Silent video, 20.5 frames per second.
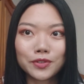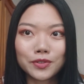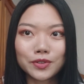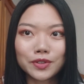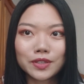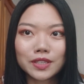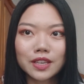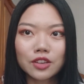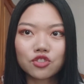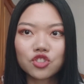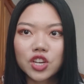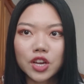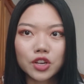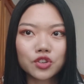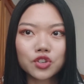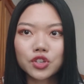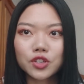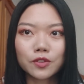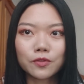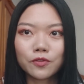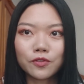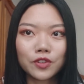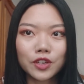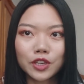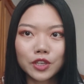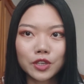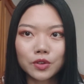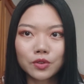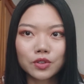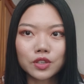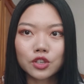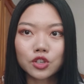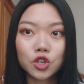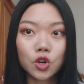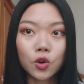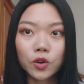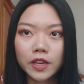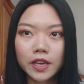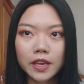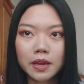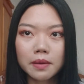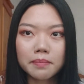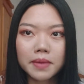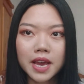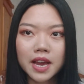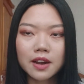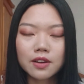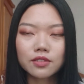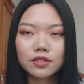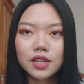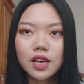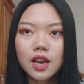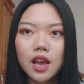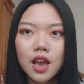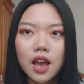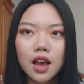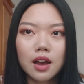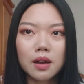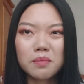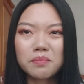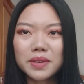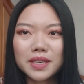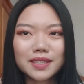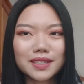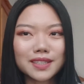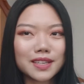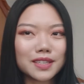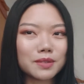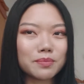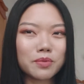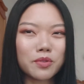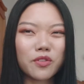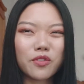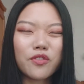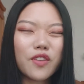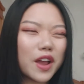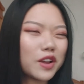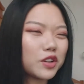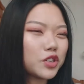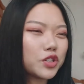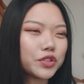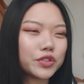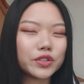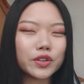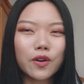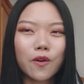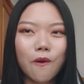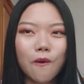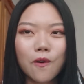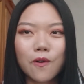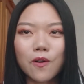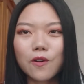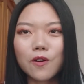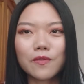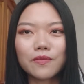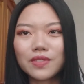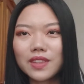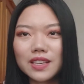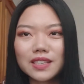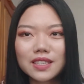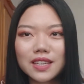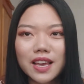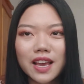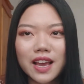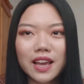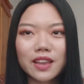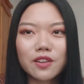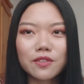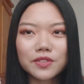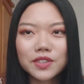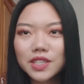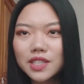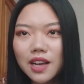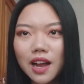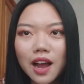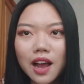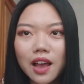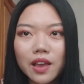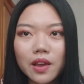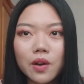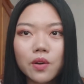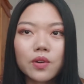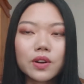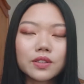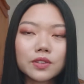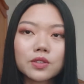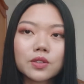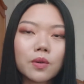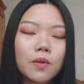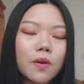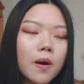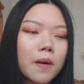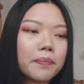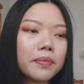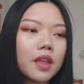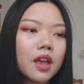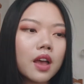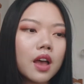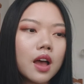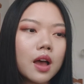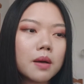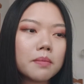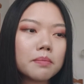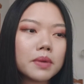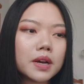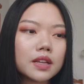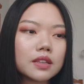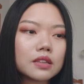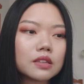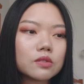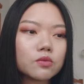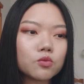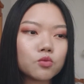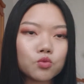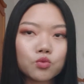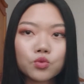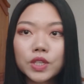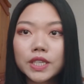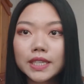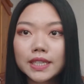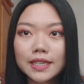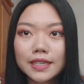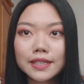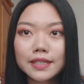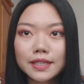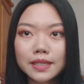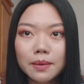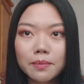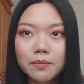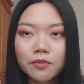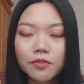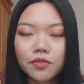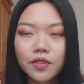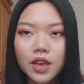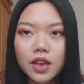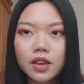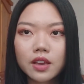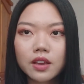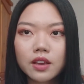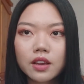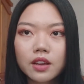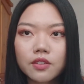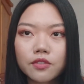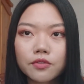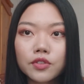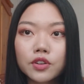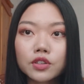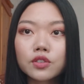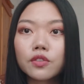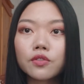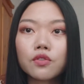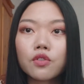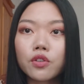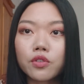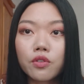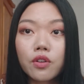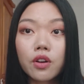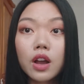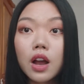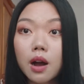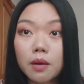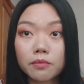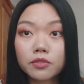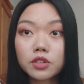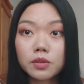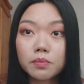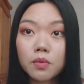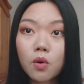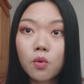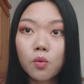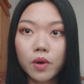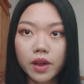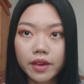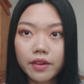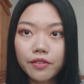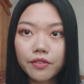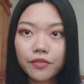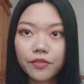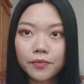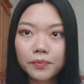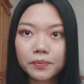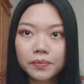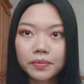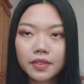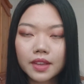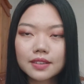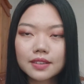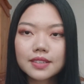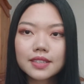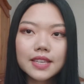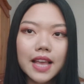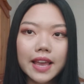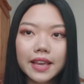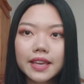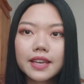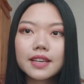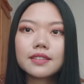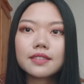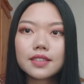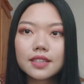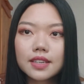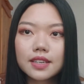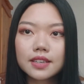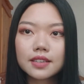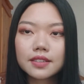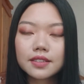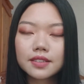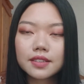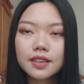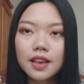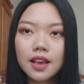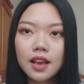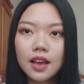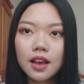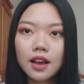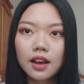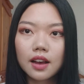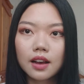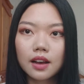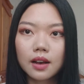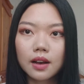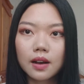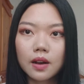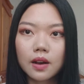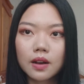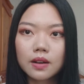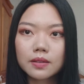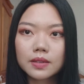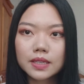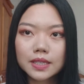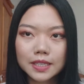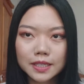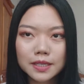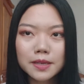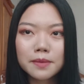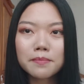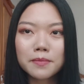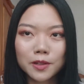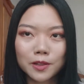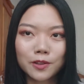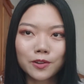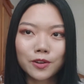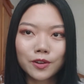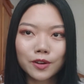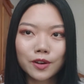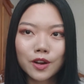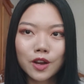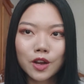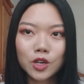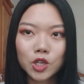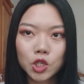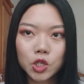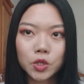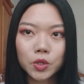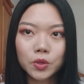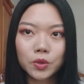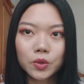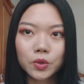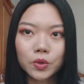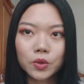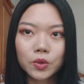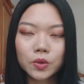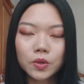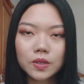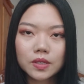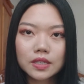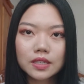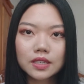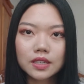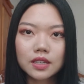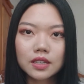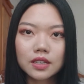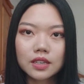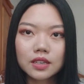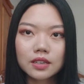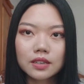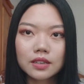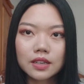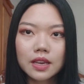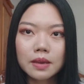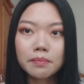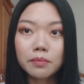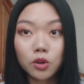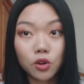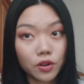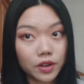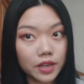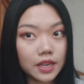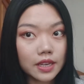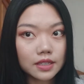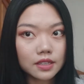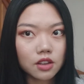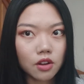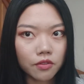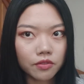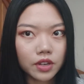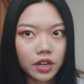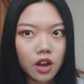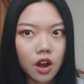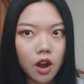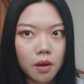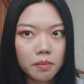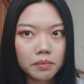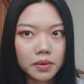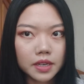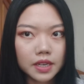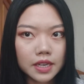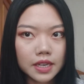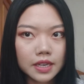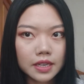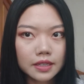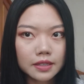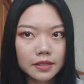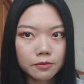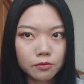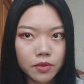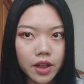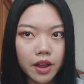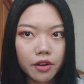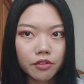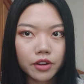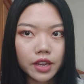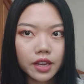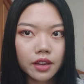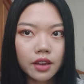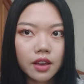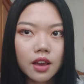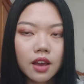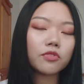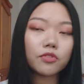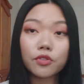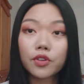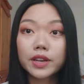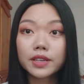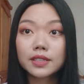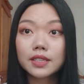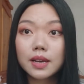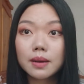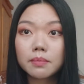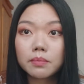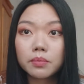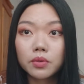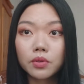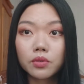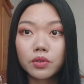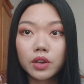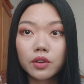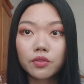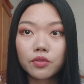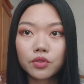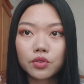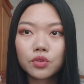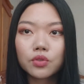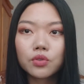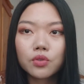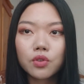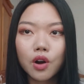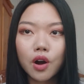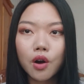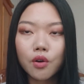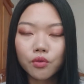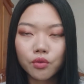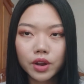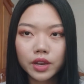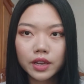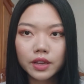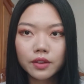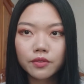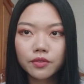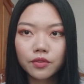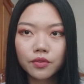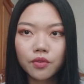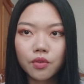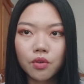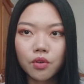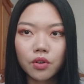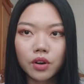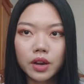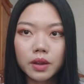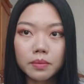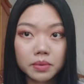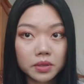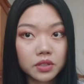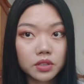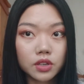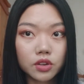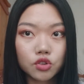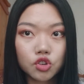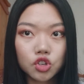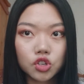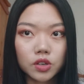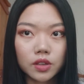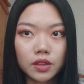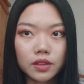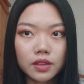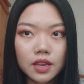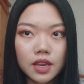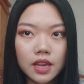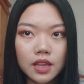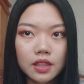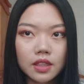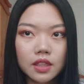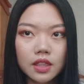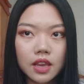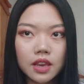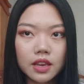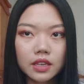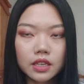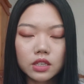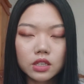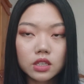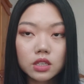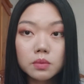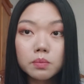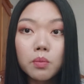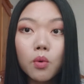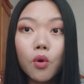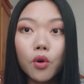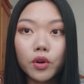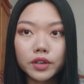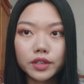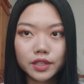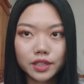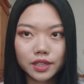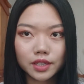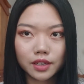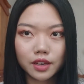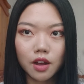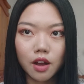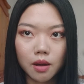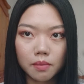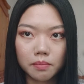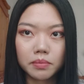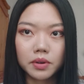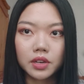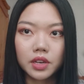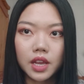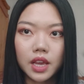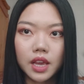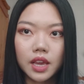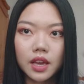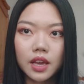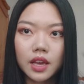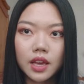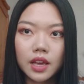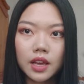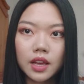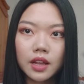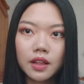uh, suggestion videos are talking about uh, business professional and um, this kind of style and so on, but really something, first of all, you're comfortable with. Second is uh, similar to the employees of the company is wearing. For example, if you are running for a position in a sport company,